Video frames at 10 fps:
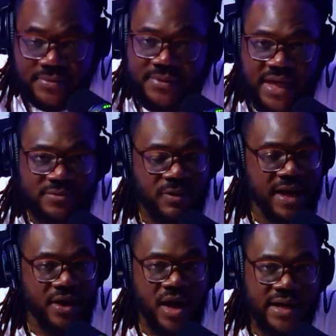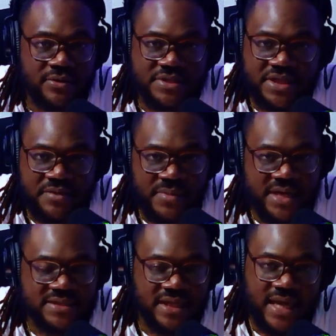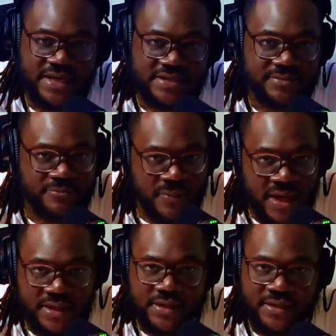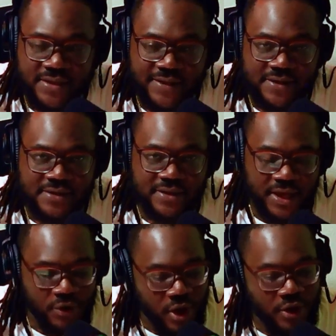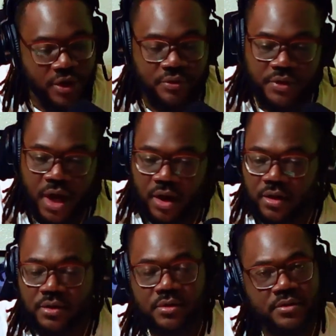that's why y'all ain't gonna see me until I get some money. Like, y'all gonna know.